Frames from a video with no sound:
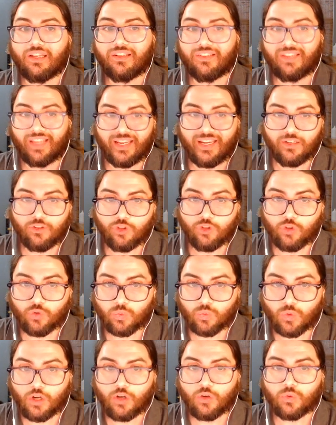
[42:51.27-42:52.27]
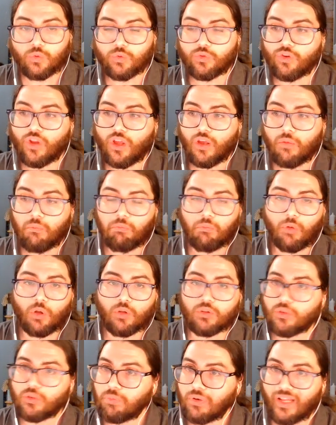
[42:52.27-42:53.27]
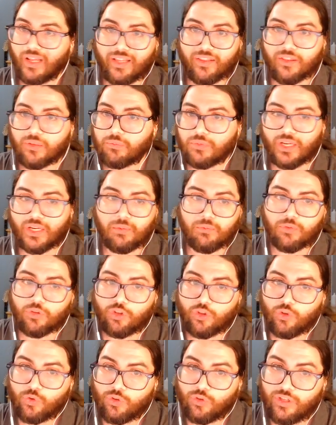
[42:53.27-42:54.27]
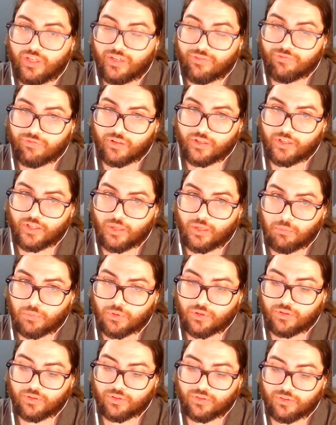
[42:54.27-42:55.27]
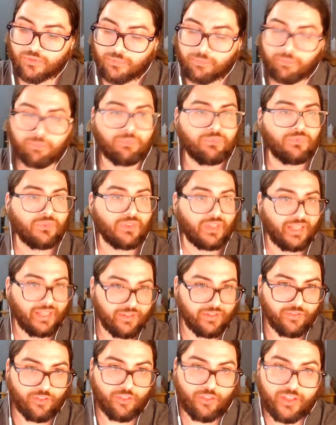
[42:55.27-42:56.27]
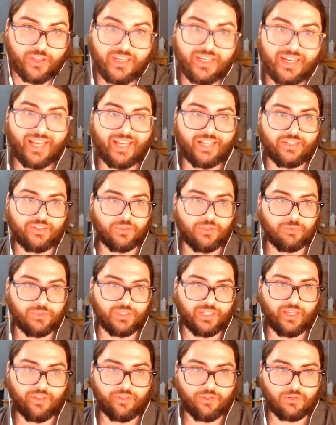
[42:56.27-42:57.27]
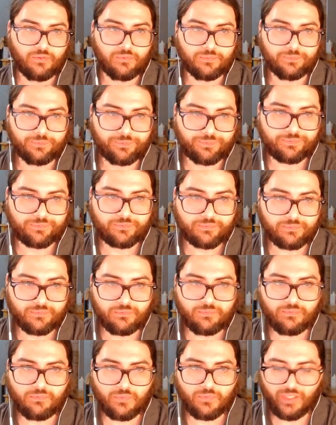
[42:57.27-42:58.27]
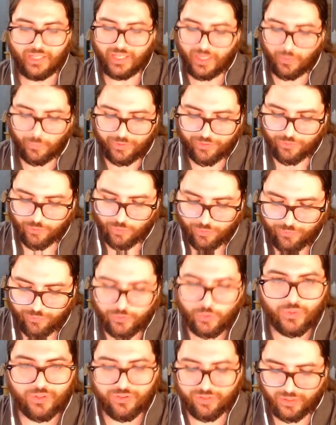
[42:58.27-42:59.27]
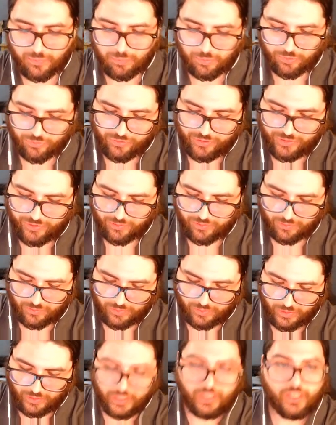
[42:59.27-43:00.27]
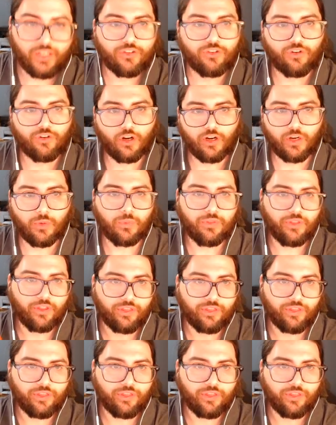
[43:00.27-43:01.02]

take two rows, multiply them times two different numbers, and then add them together. I went through a few examples here. Starting with a